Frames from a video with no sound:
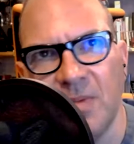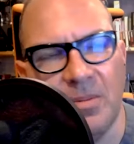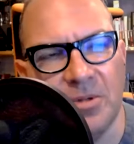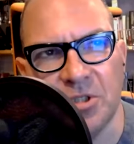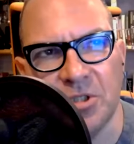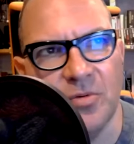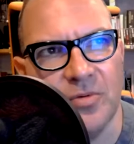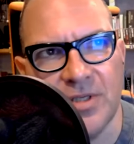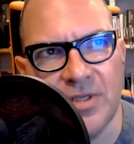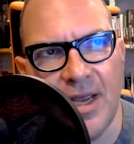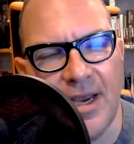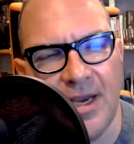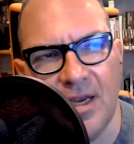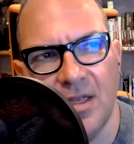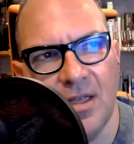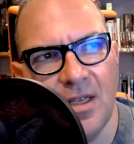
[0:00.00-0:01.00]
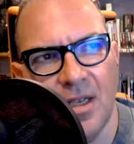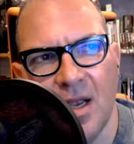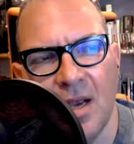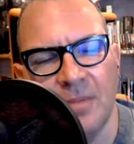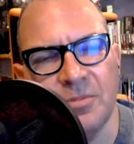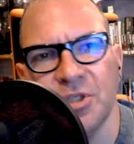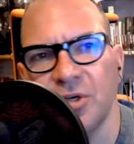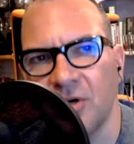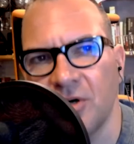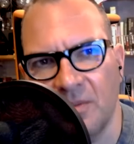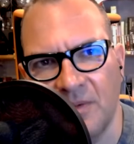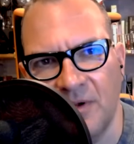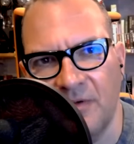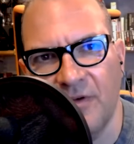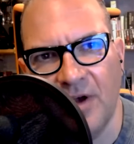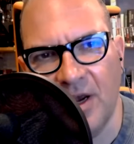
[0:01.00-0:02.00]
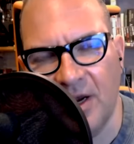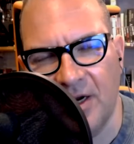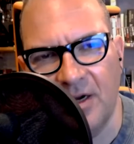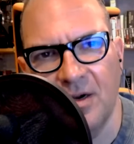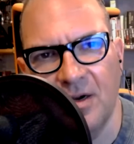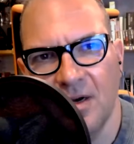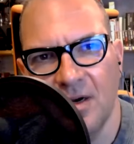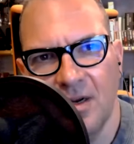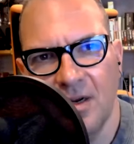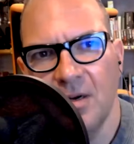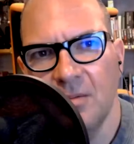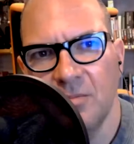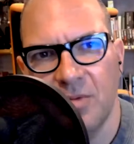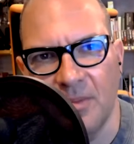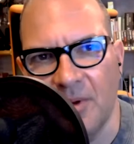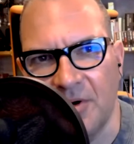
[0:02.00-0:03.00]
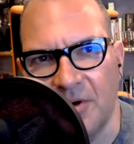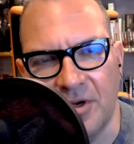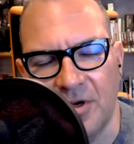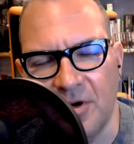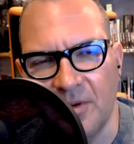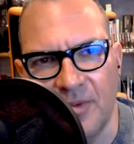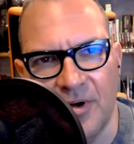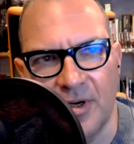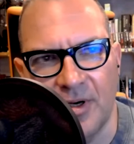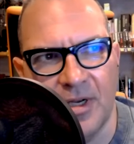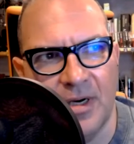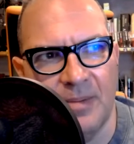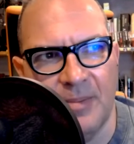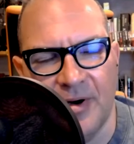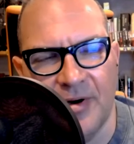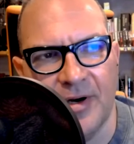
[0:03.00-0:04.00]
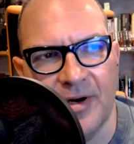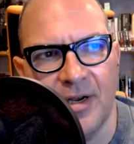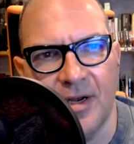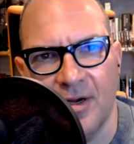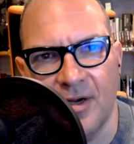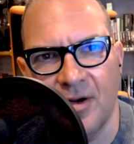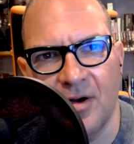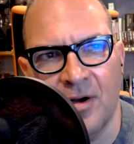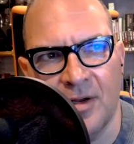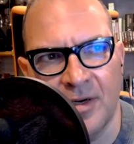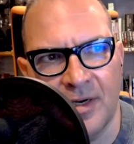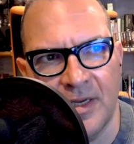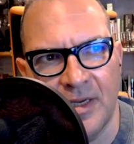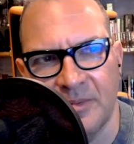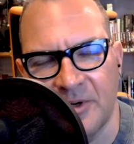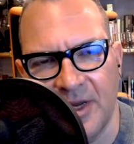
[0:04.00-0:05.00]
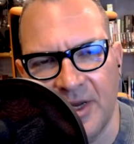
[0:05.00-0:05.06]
publisher was like, I'm sure it'll be fine promoting your book in America on Labor